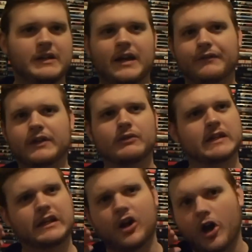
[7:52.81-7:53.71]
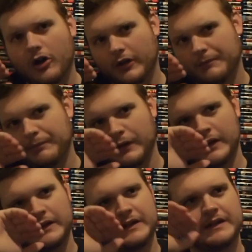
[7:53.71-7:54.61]
I forget what they call it, but
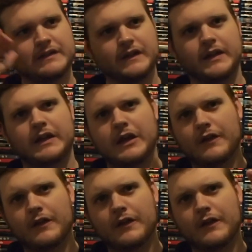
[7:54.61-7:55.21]
he's like,